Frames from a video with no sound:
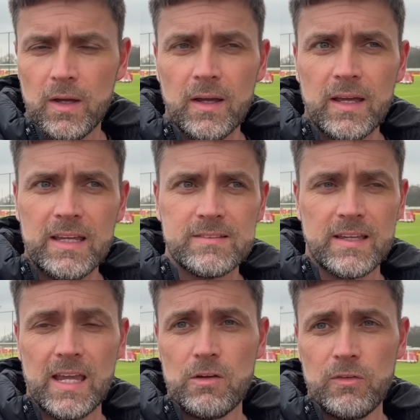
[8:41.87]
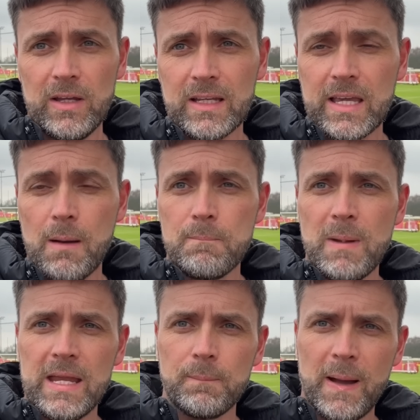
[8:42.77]
he's hearing, can
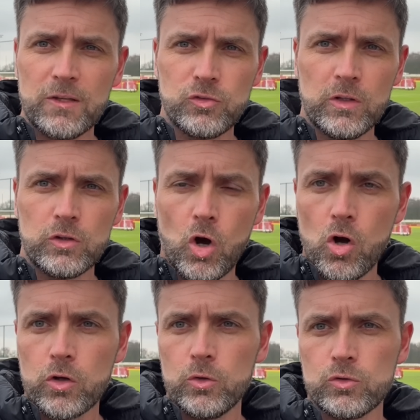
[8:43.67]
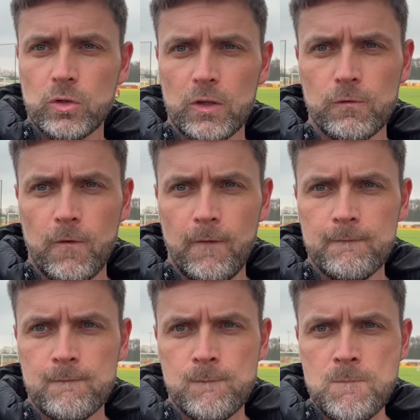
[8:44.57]
make the Patrick Dorgu transfer.
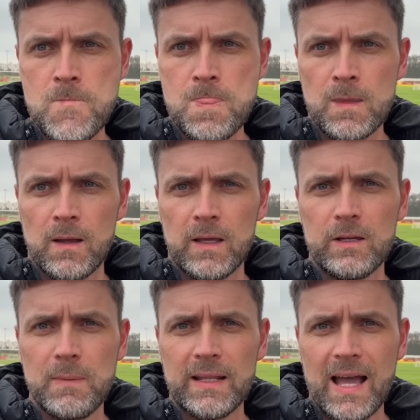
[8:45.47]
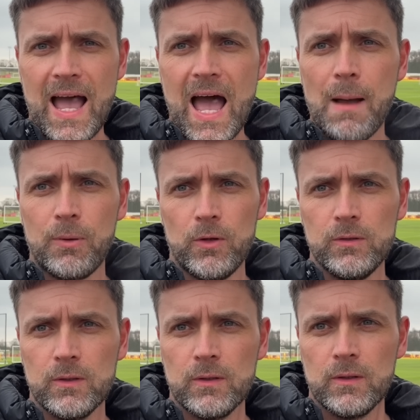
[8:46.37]
He can make that
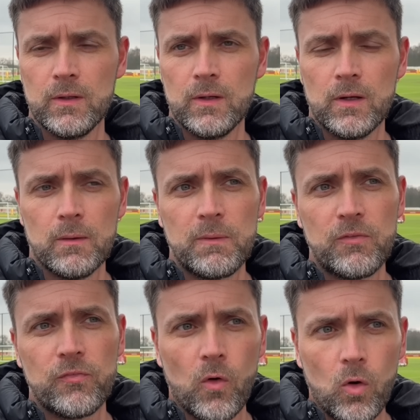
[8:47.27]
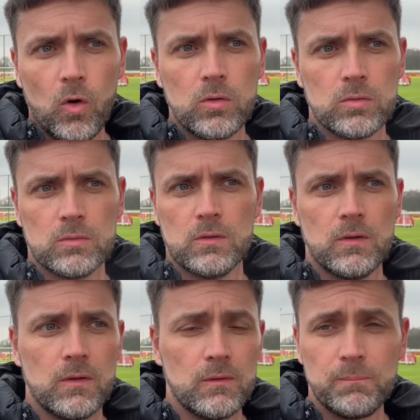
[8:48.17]
happen before
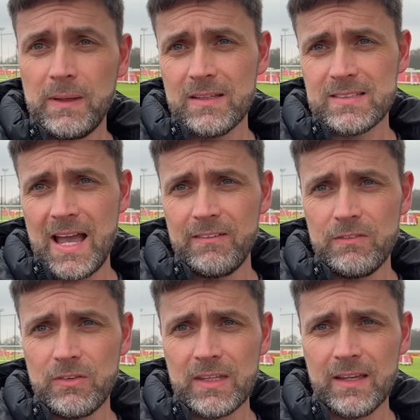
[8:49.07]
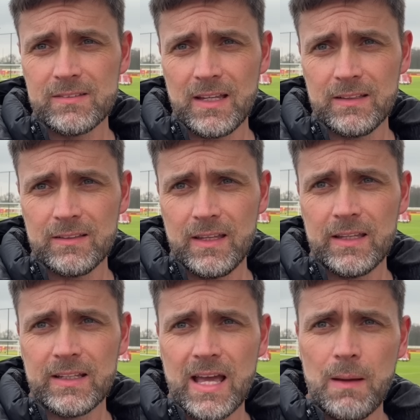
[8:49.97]
PSR even kicks in.
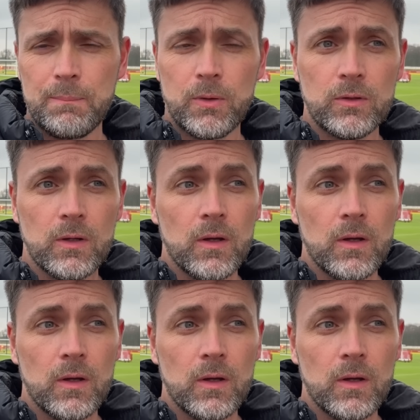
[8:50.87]
It can happen